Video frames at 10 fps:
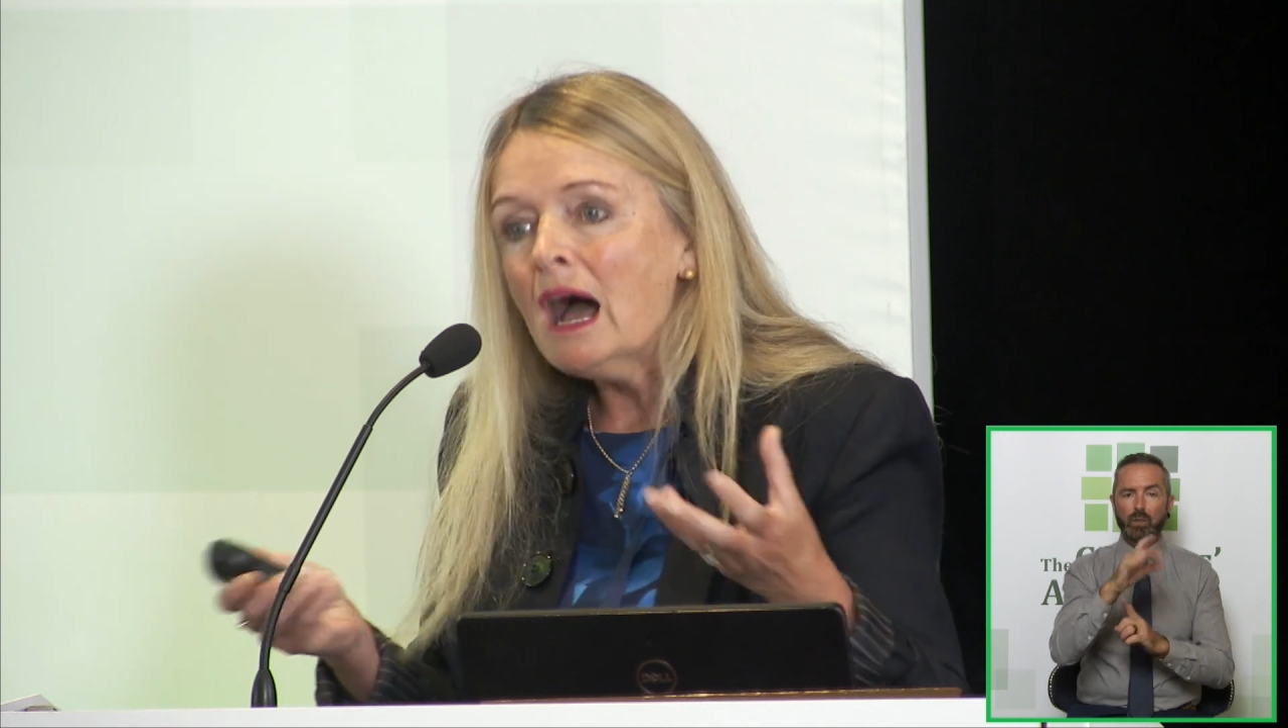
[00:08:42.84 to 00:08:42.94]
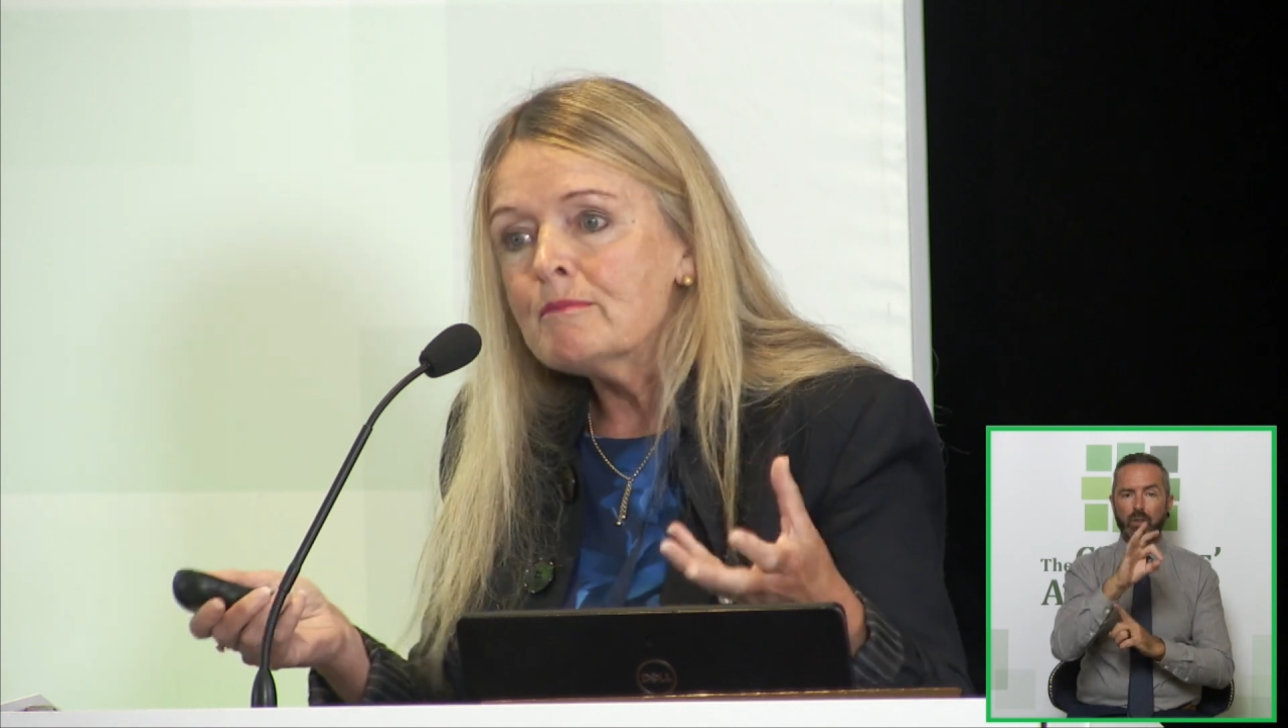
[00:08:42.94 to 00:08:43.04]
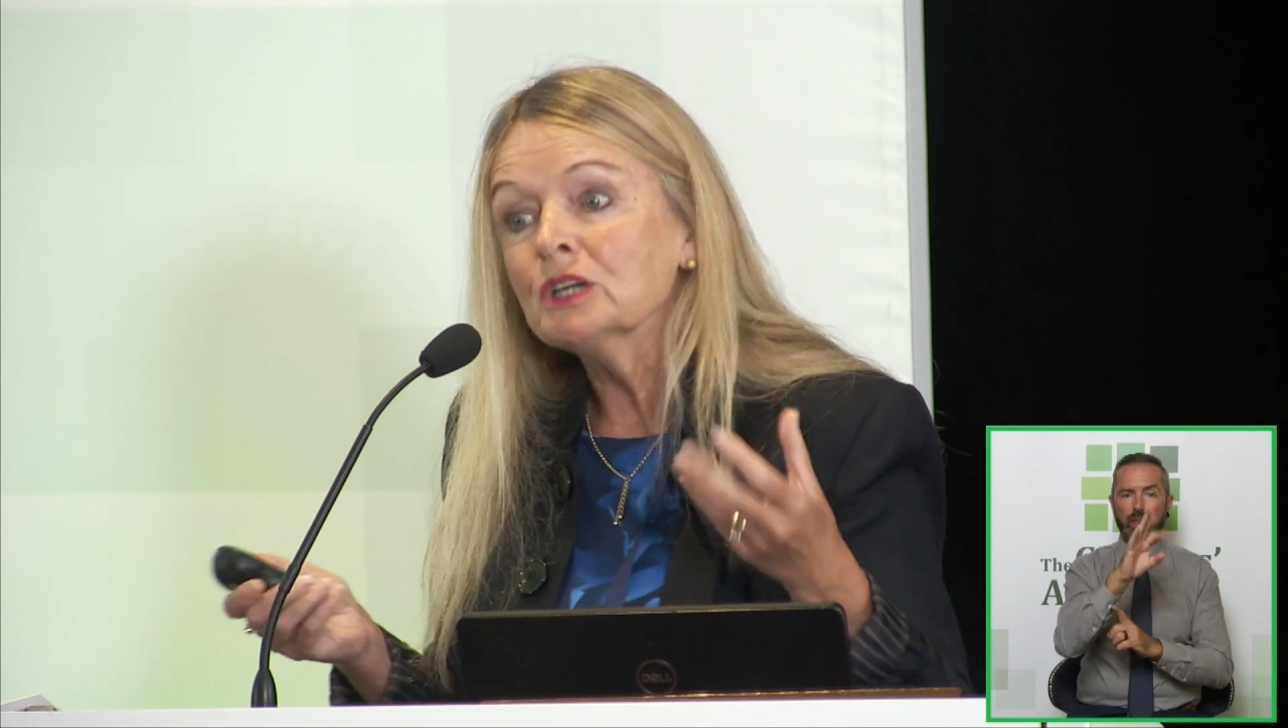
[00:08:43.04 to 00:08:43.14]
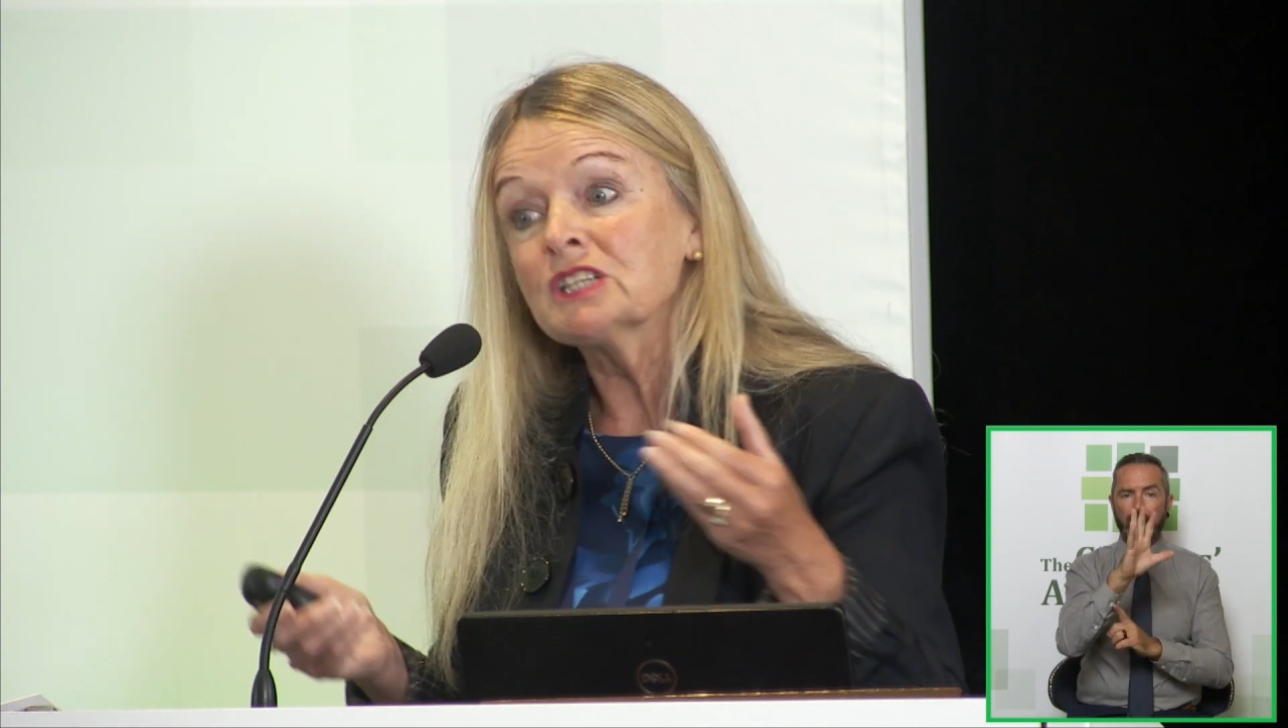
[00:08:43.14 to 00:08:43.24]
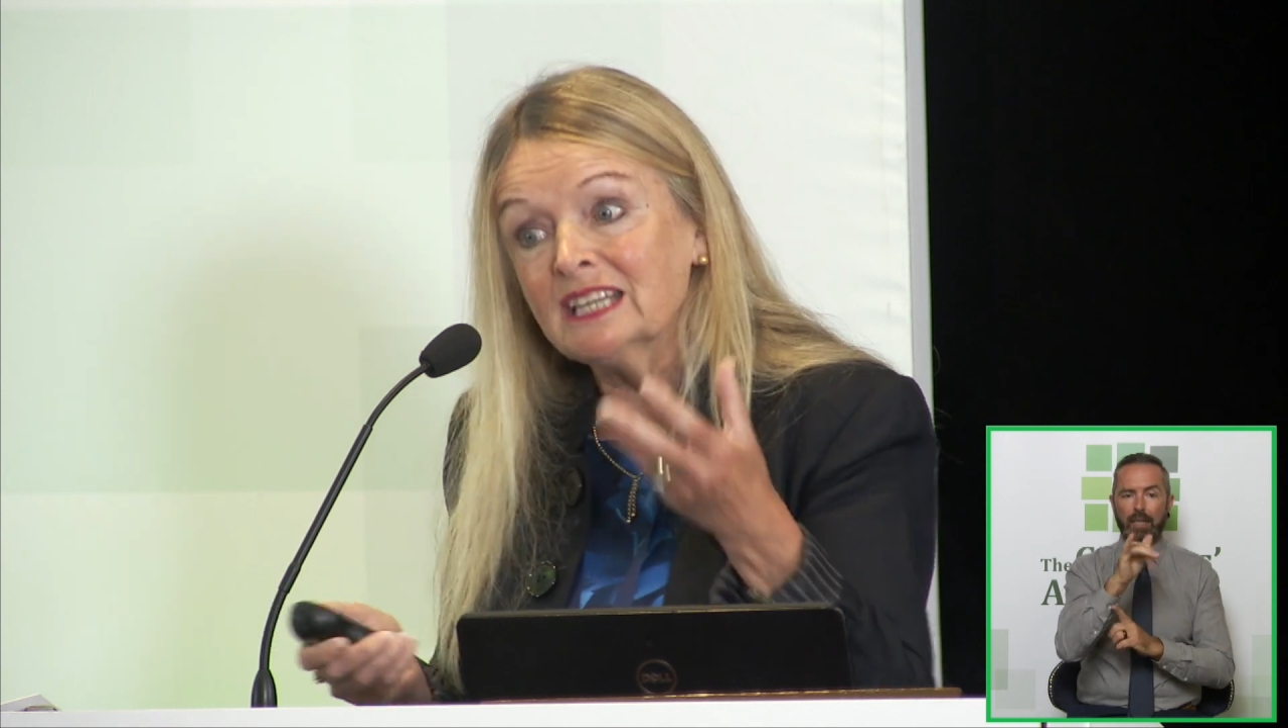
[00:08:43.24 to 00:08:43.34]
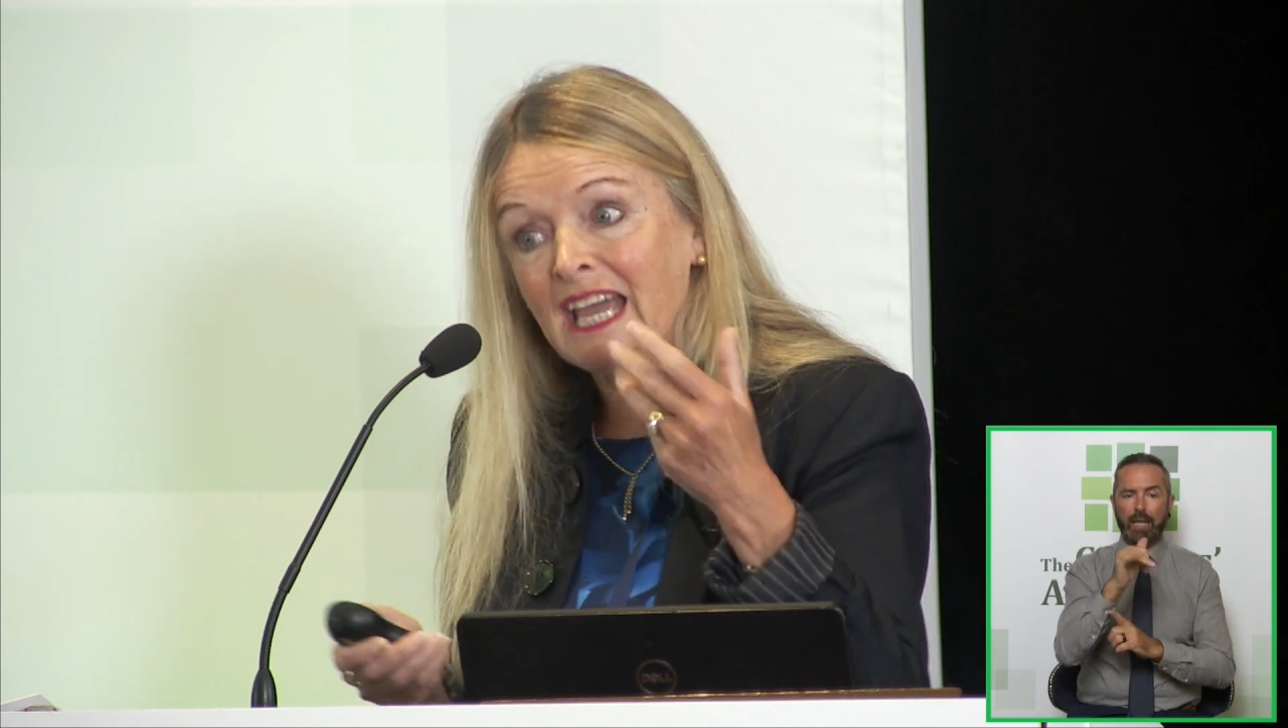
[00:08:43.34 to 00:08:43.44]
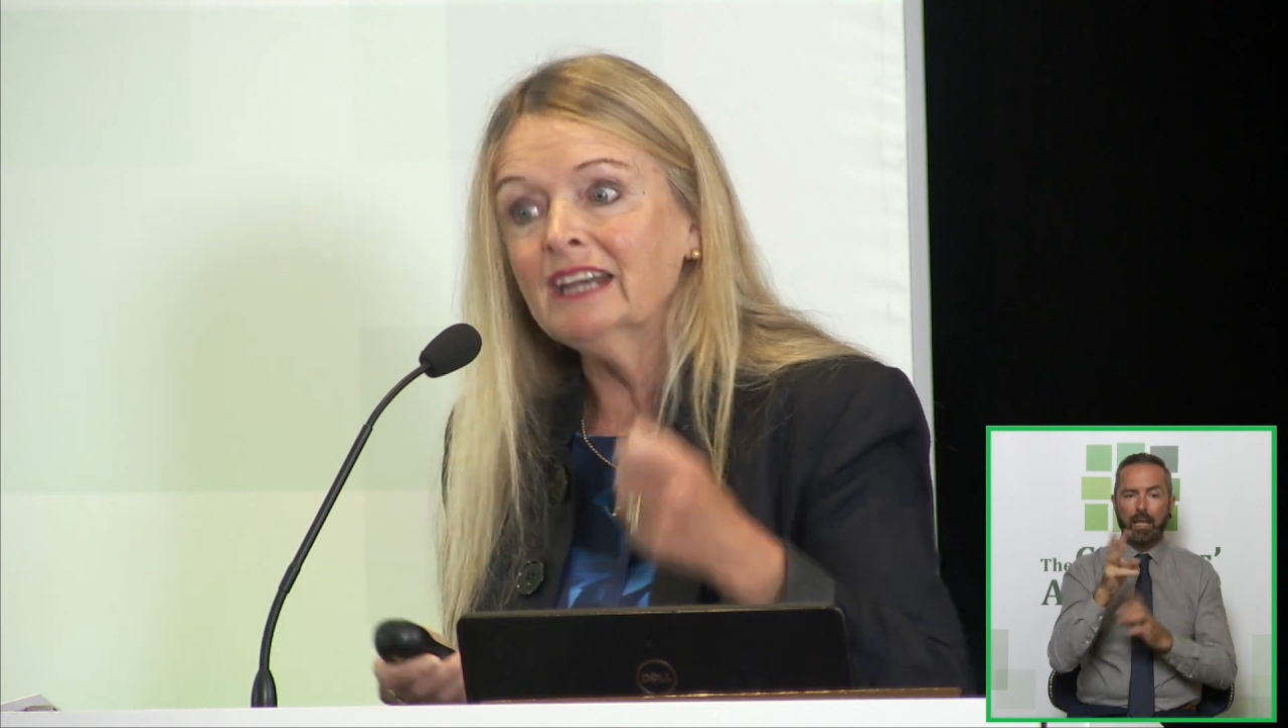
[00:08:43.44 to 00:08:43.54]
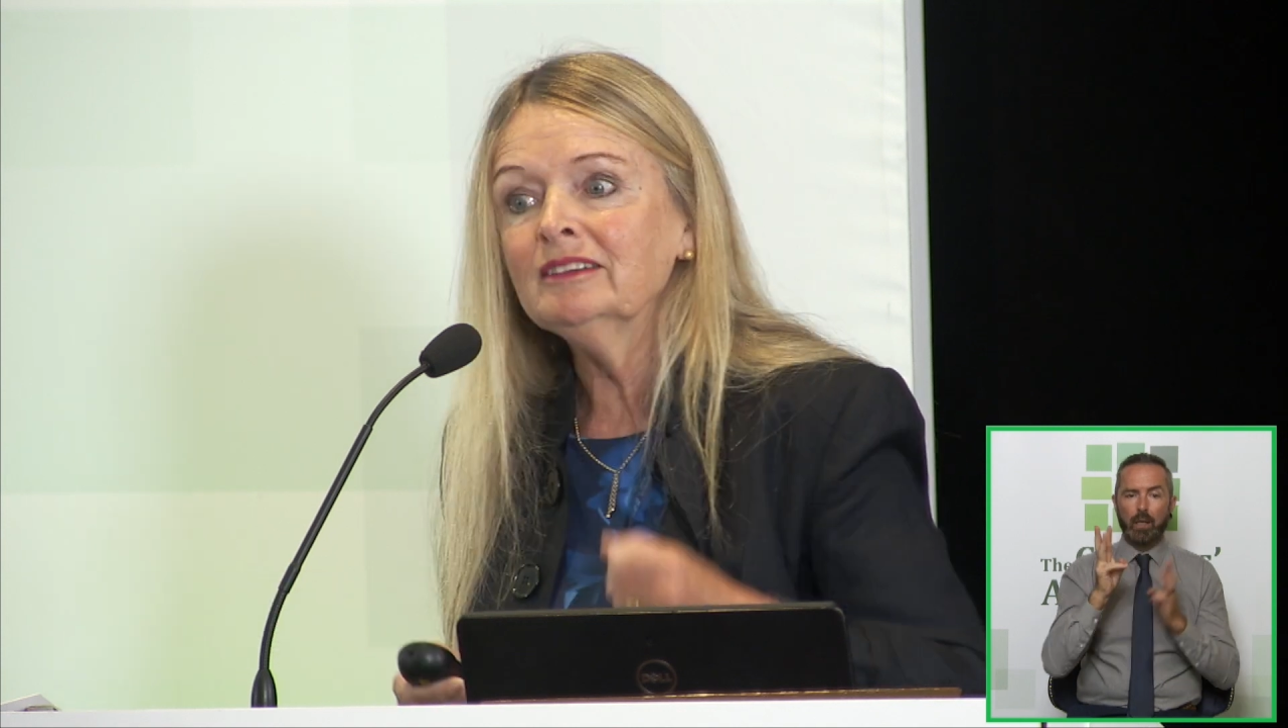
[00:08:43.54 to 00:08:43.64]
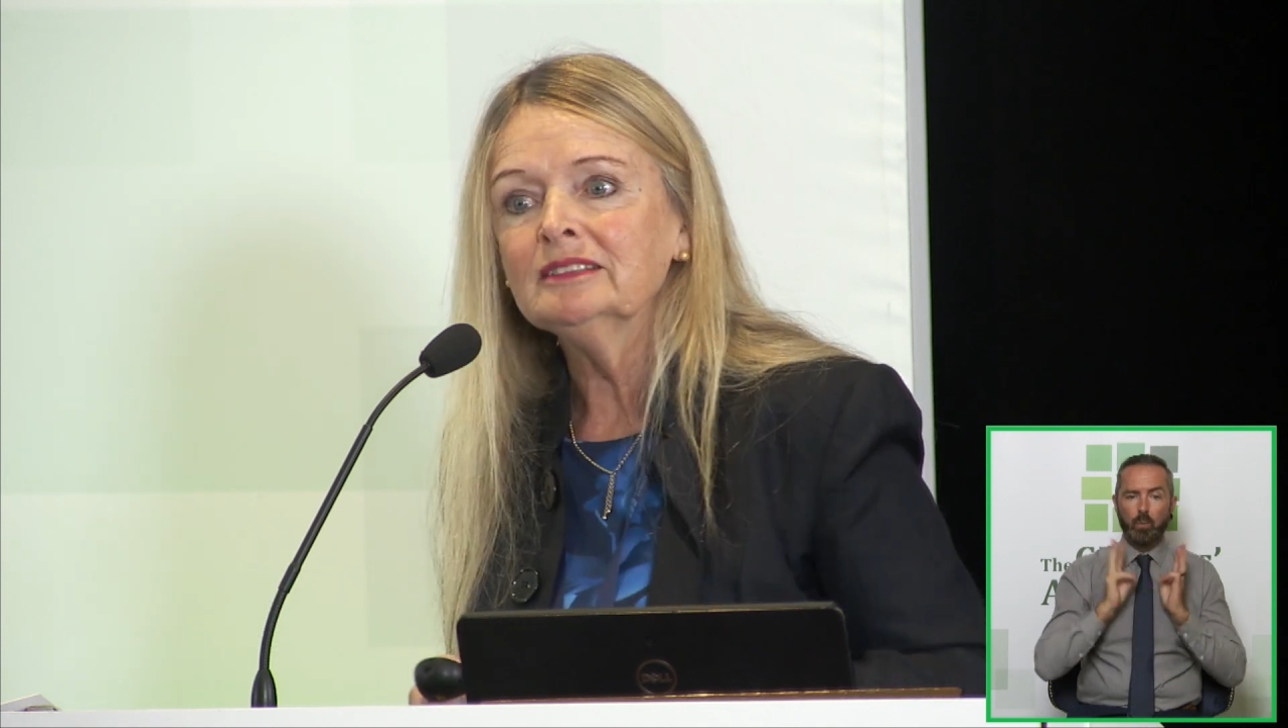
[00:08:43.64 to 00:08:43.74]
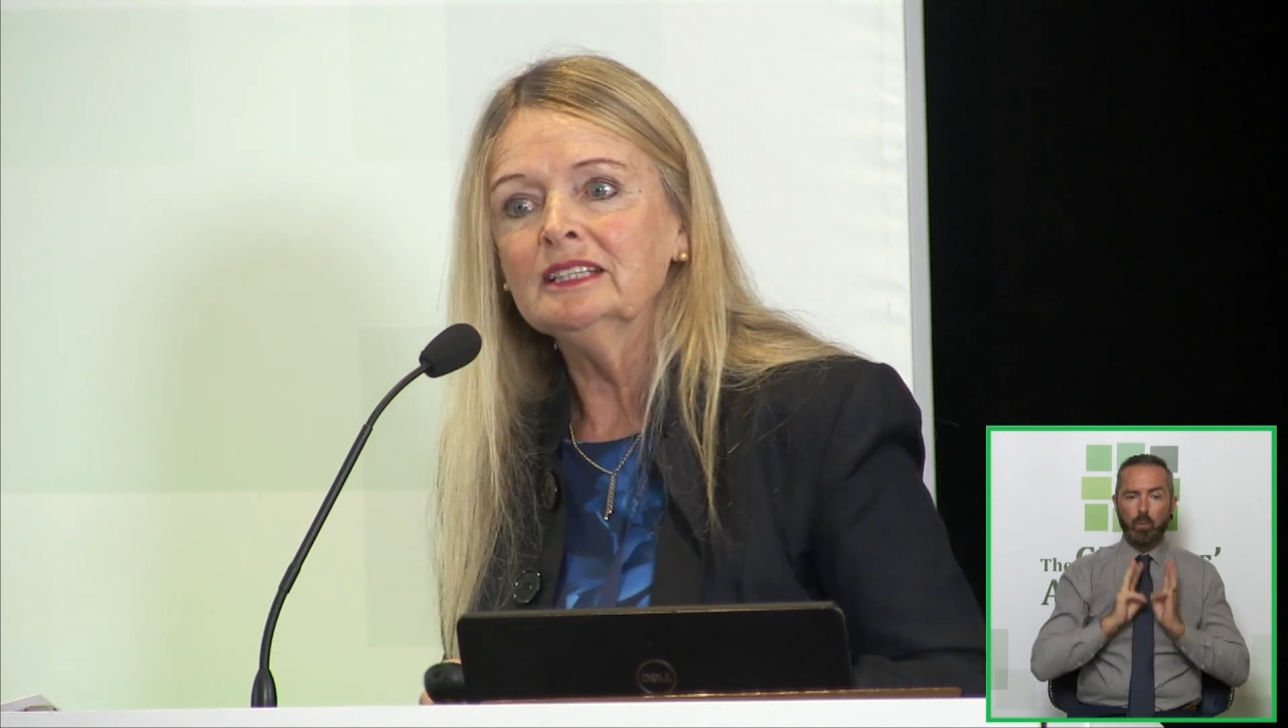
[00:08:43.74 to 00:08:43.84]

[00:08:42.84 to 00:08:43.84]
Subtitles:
But again,